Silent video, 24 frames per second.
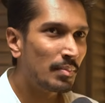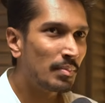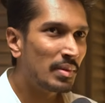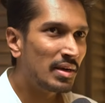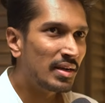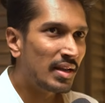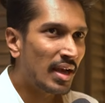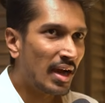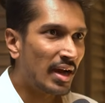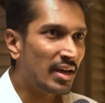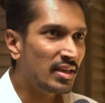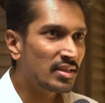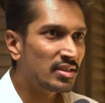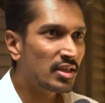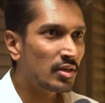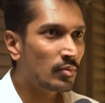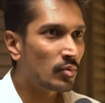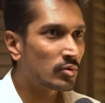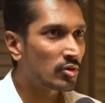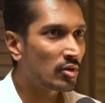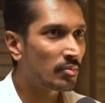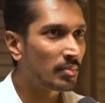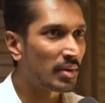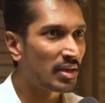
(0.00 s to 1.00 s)
when I built ICE,
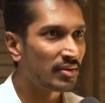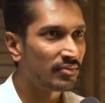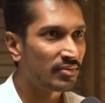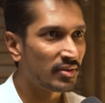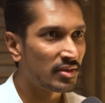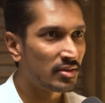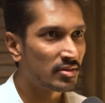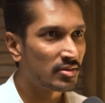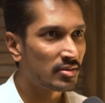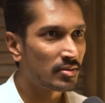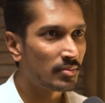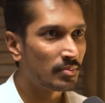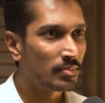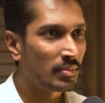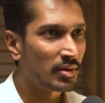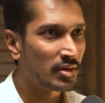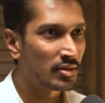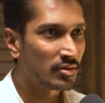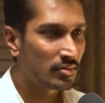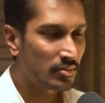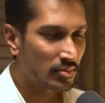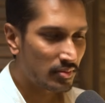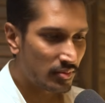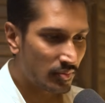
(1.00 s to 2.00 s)
it was on my face.
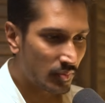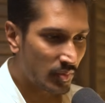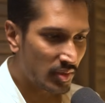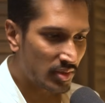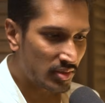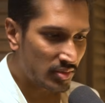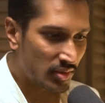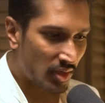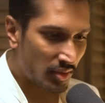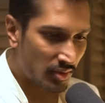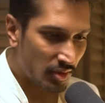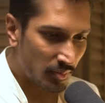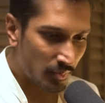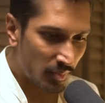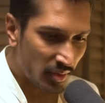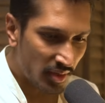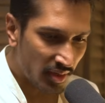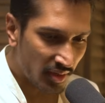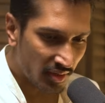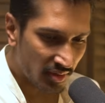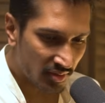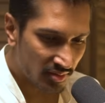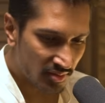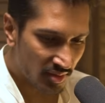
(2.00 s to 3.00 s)
But we started
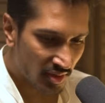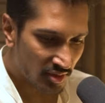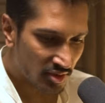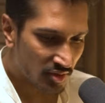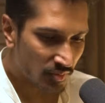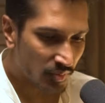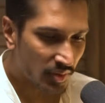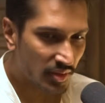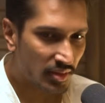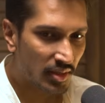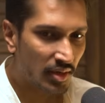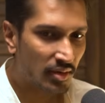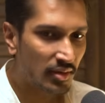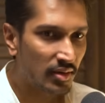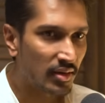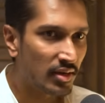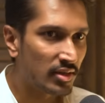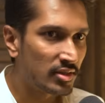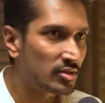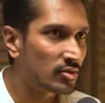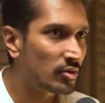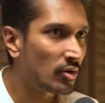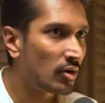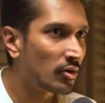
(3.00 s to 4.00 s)
building it in such a way that
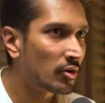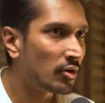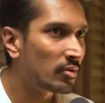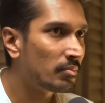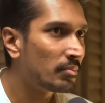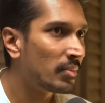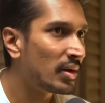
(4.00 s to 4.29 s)
it's not